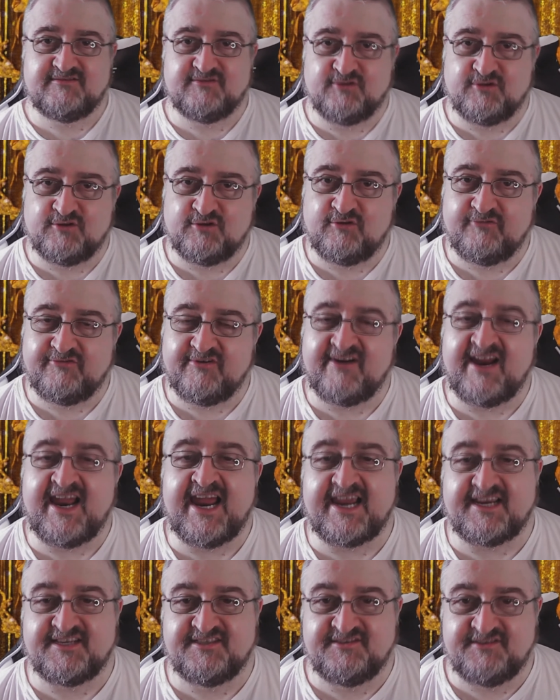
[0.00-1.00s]

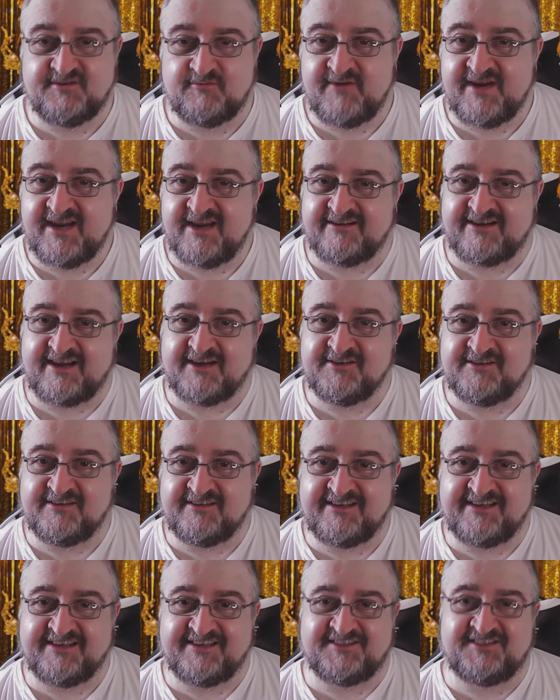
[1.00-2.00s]
overacts the way
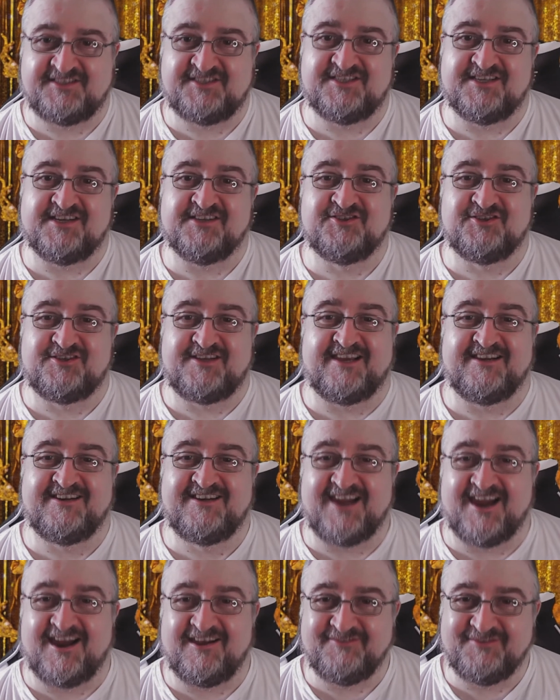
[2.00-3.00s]
like she's in a Judy
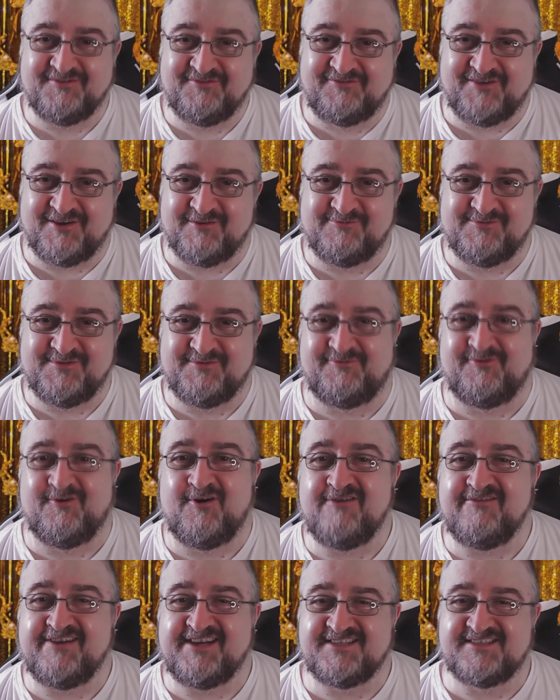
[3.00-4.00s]
Garland film from the
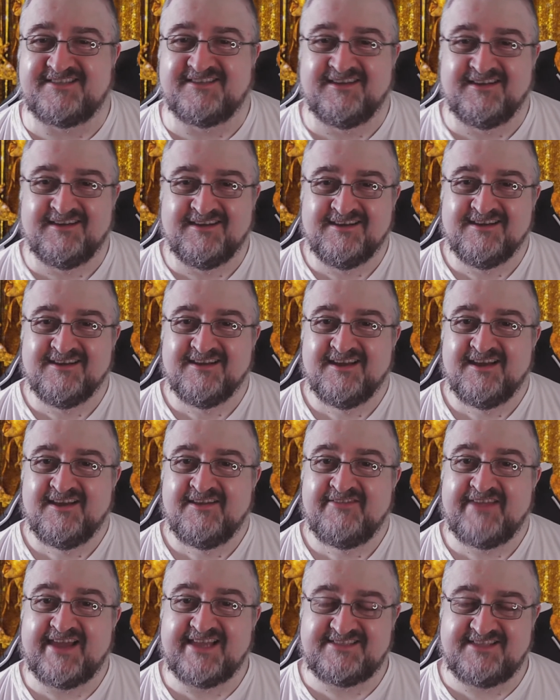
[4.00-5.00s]
40s.
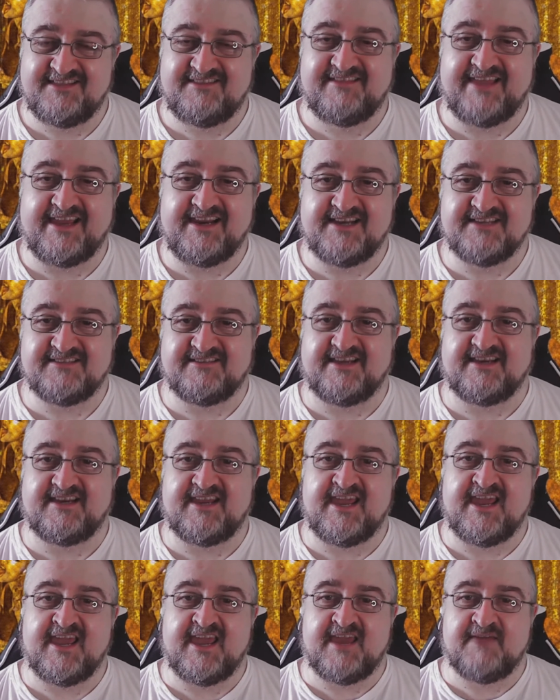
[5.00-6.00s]
That's the thing is like...
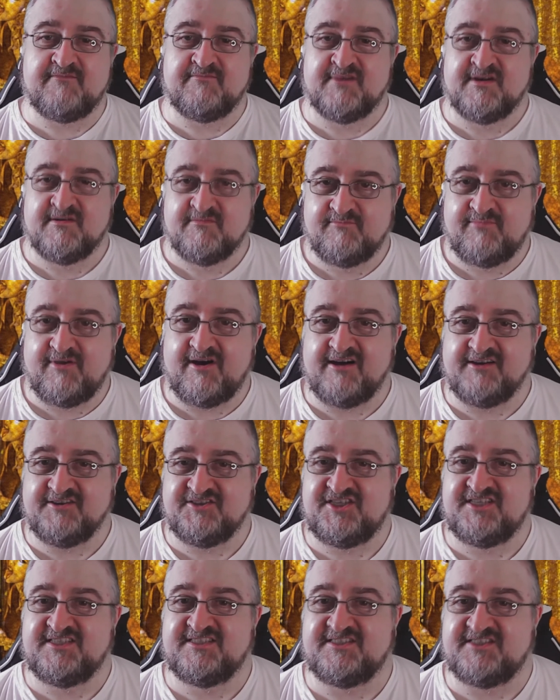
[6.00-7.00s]
But
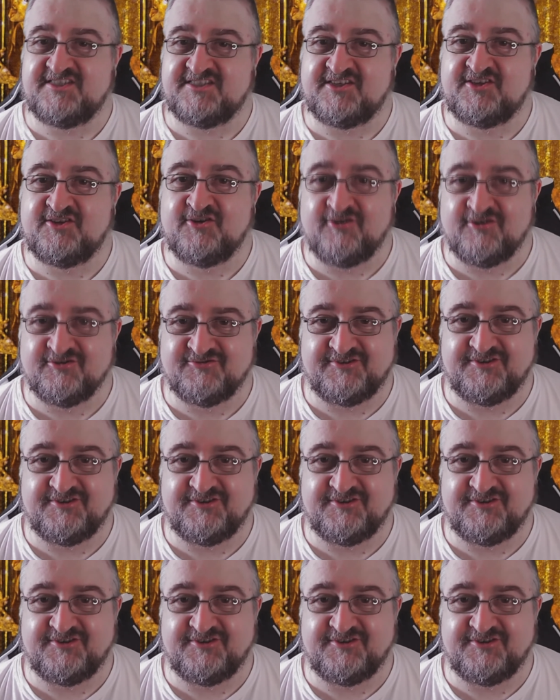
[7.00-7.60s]
she's just a tawdry